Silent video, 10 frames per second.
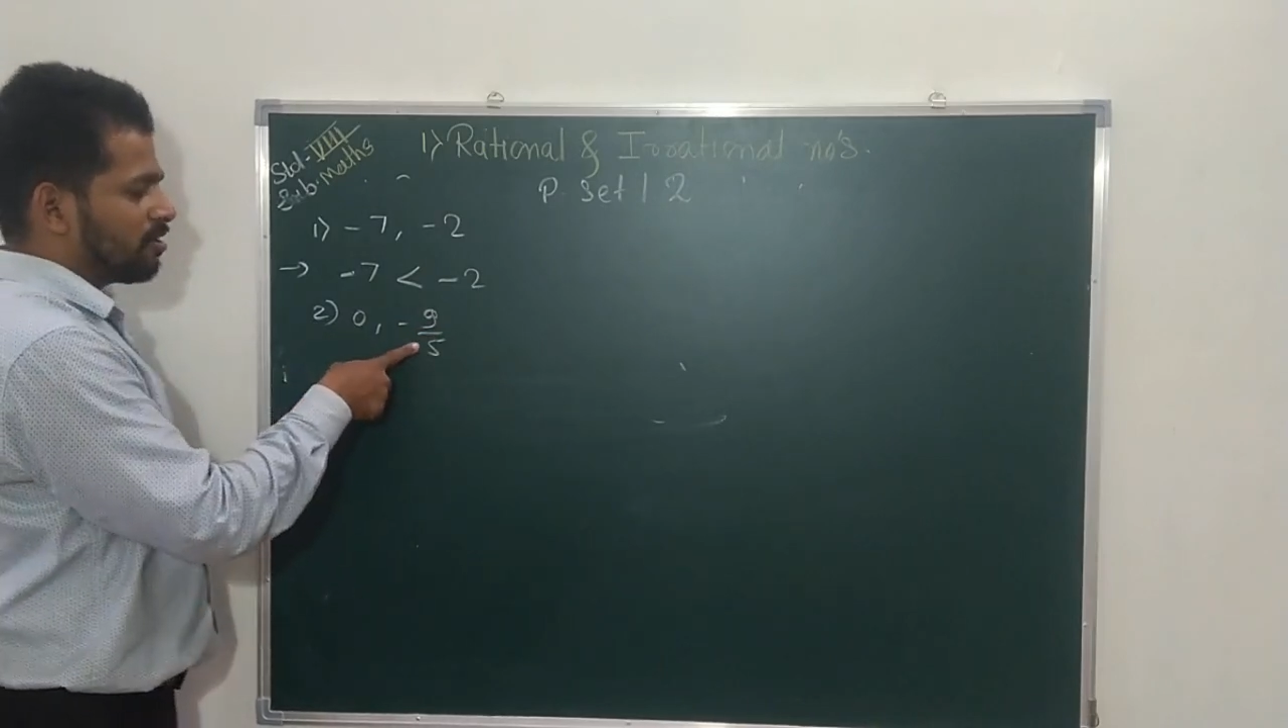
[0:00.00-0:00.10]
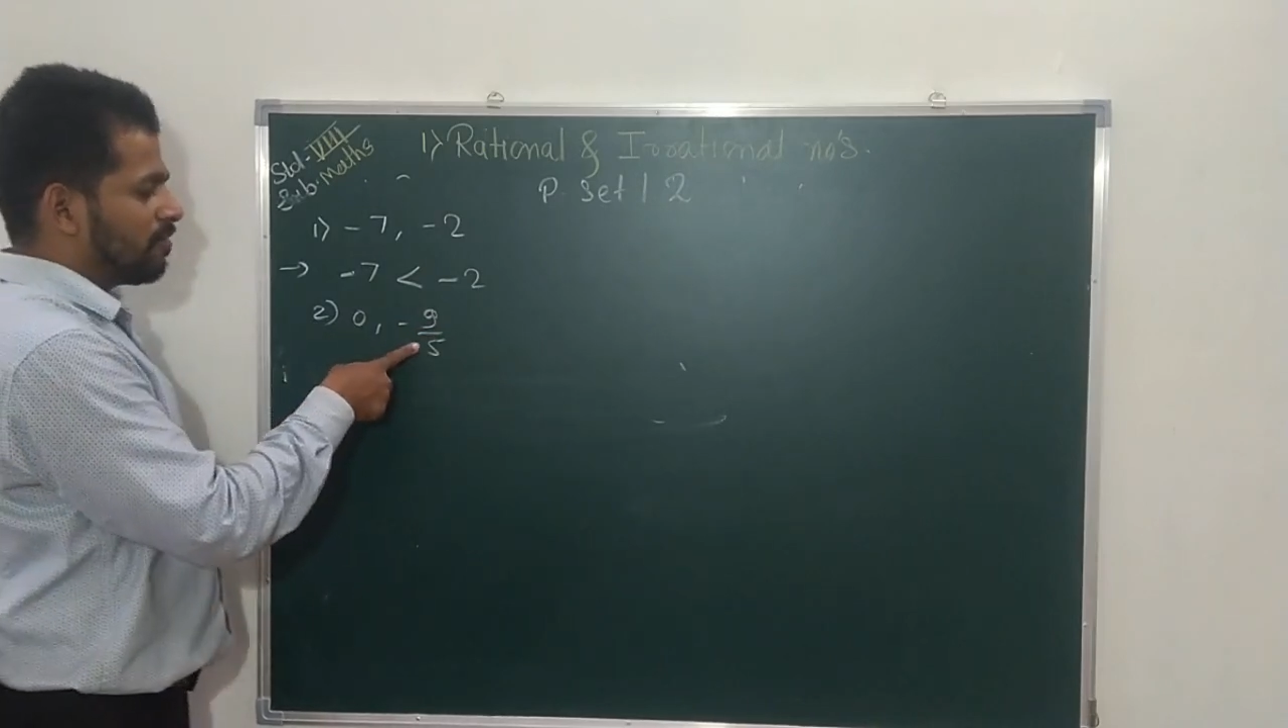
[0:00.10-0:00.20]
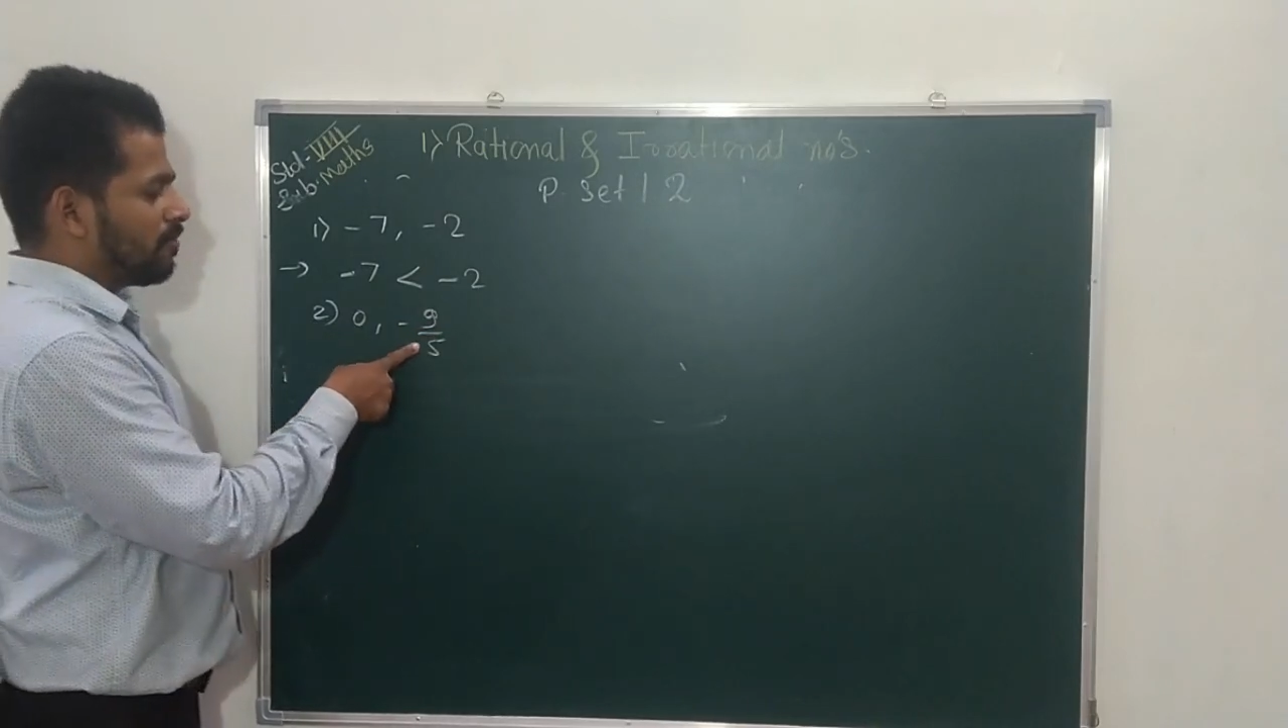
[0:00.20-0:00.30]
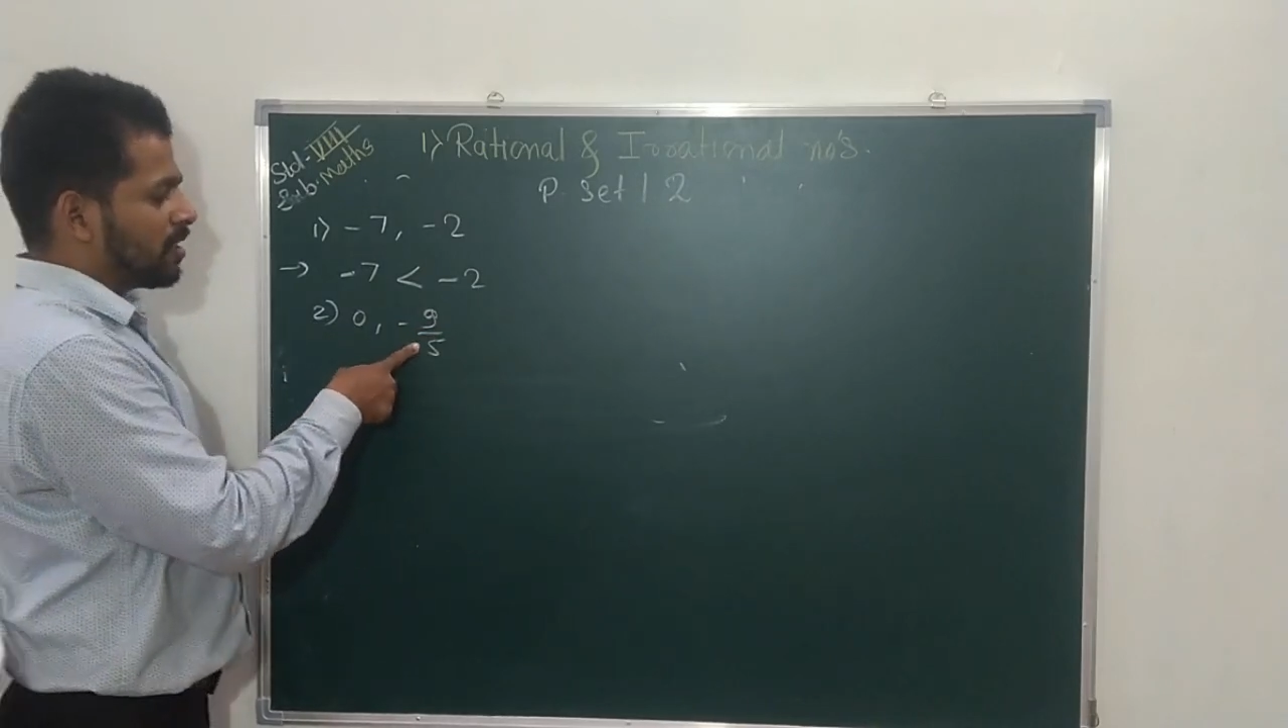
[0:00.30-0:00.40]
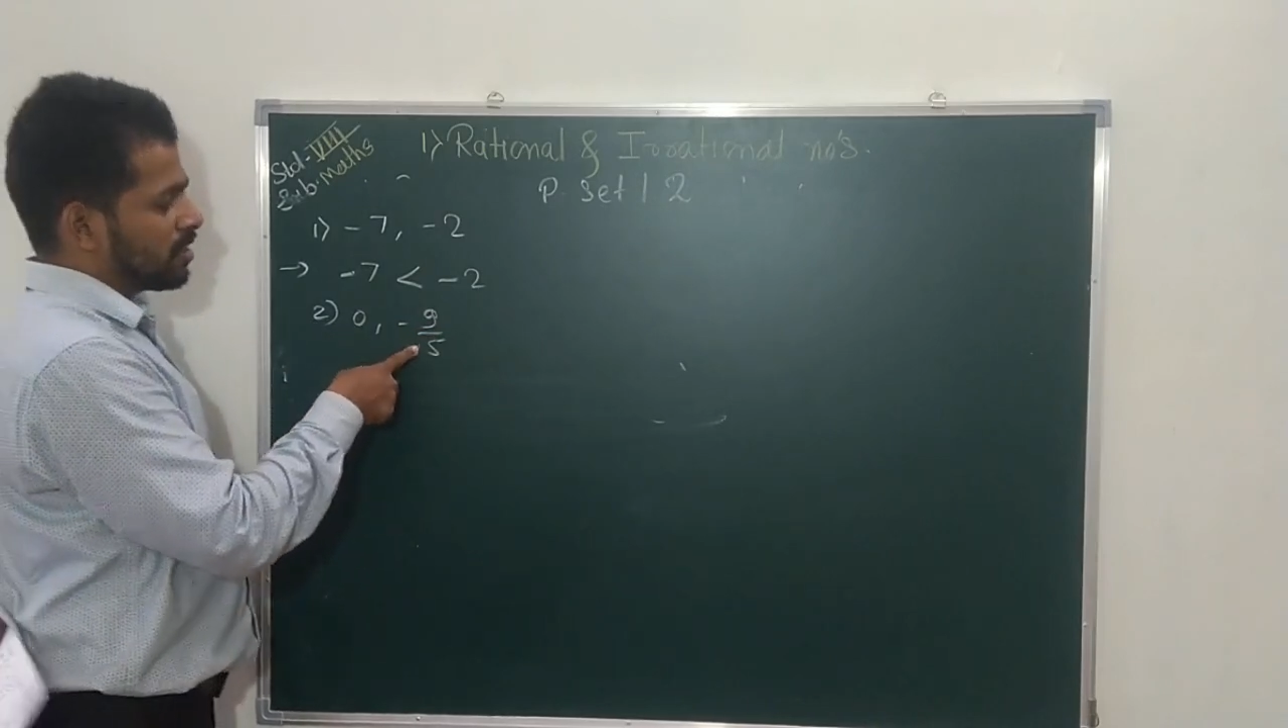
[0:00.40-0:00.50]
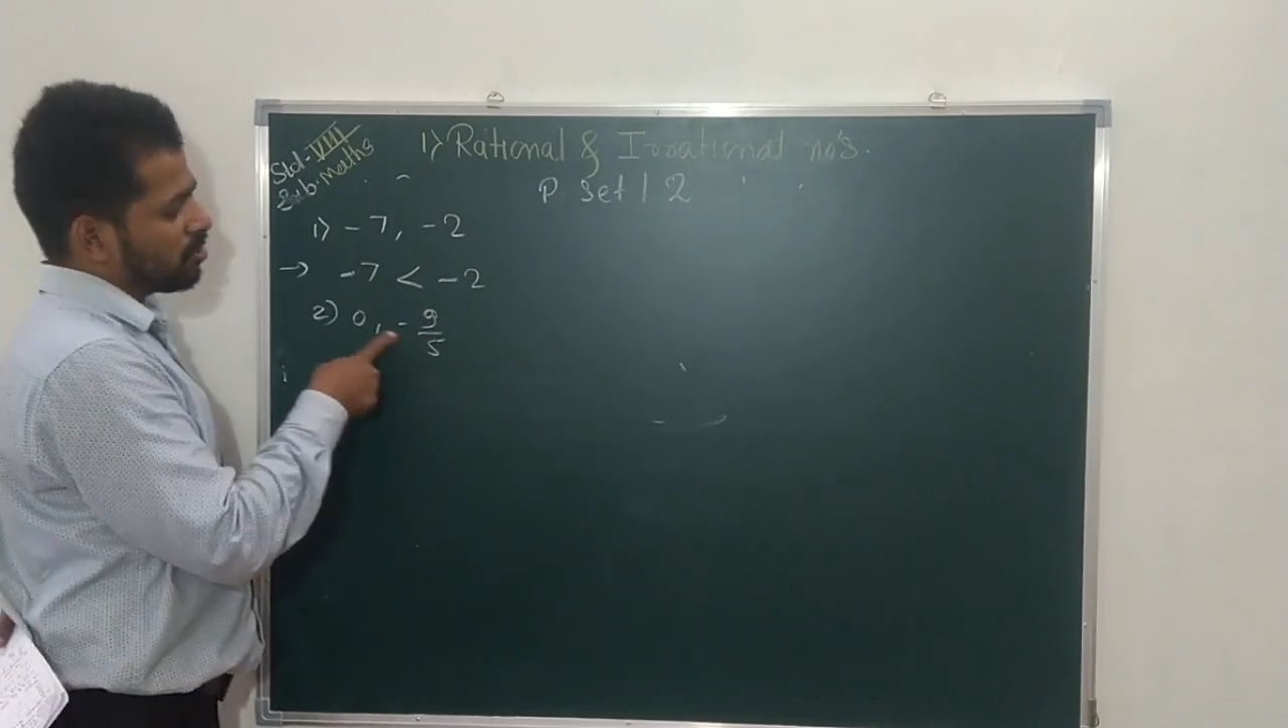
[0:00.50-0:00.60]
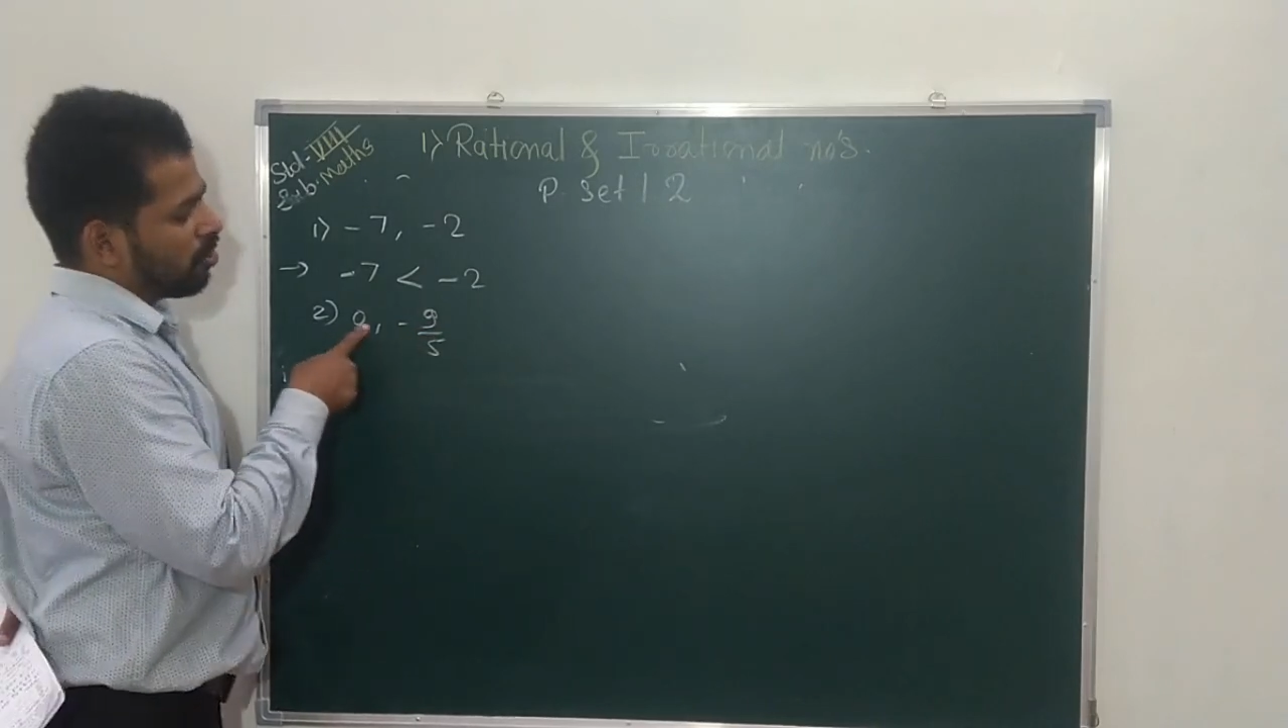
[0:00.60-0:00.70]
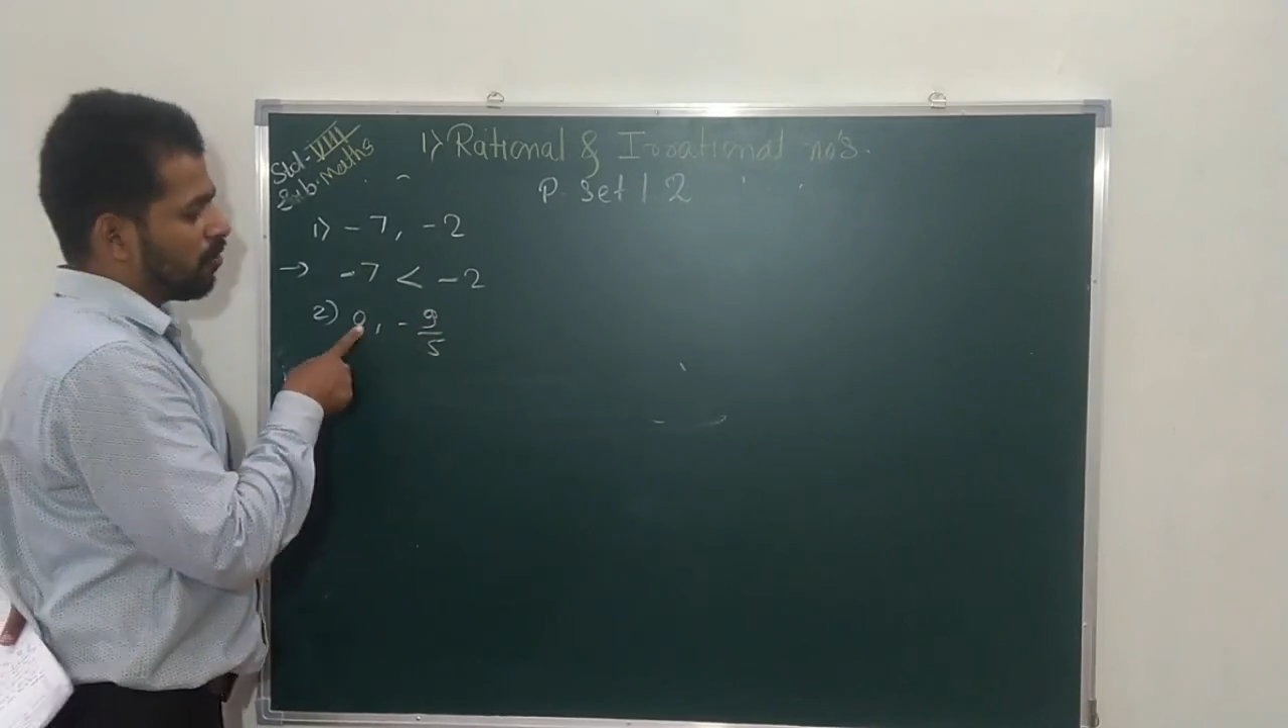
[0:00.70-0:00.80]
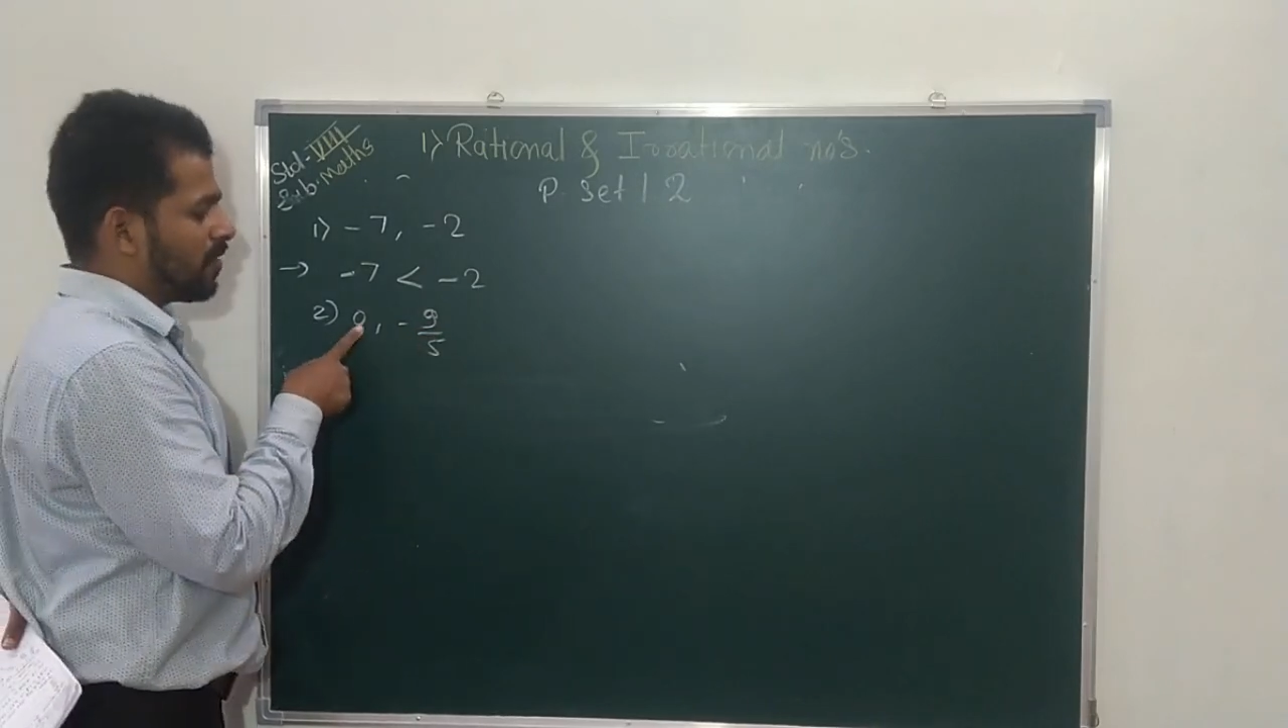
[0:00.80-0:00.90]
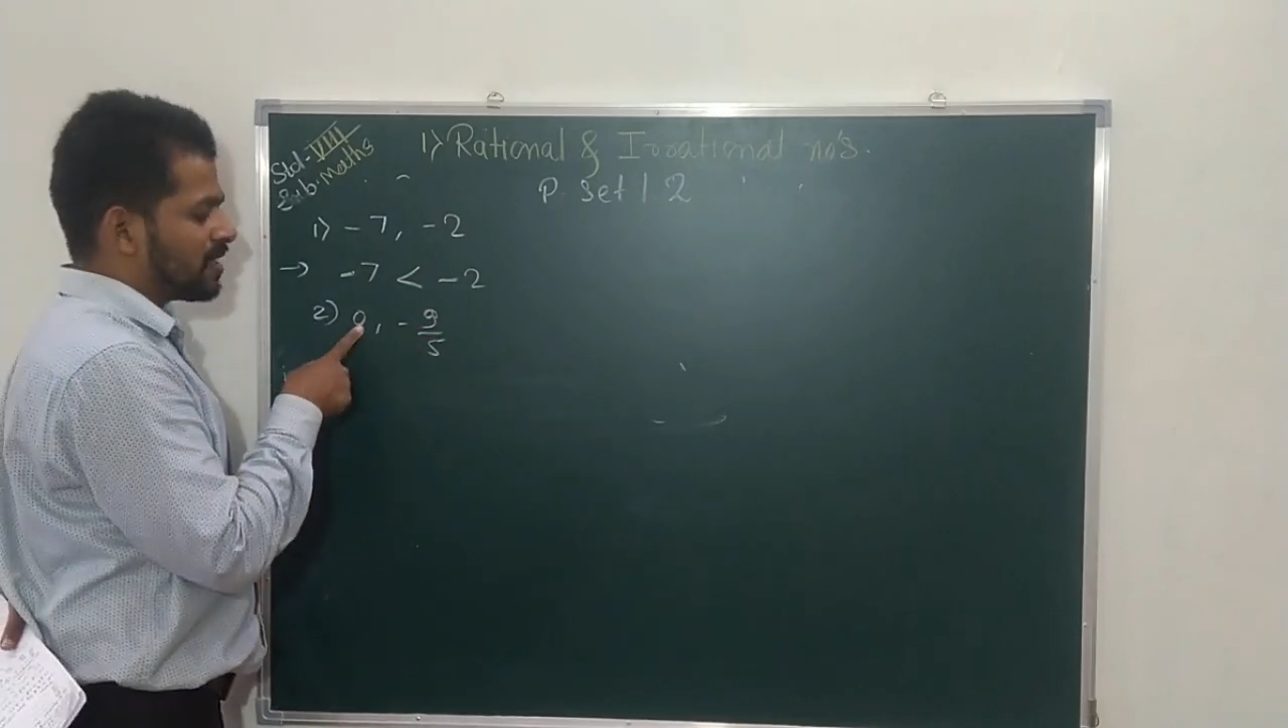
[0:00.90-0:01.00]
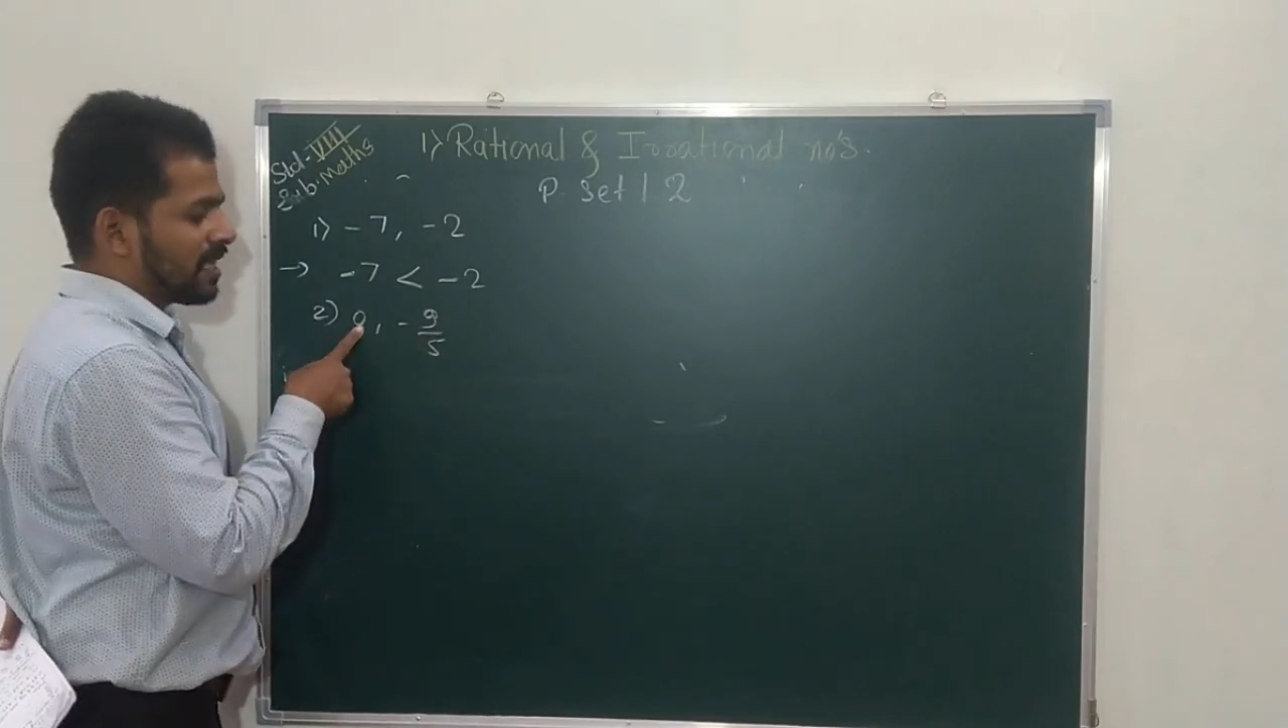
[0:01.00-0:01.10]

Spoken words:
number is always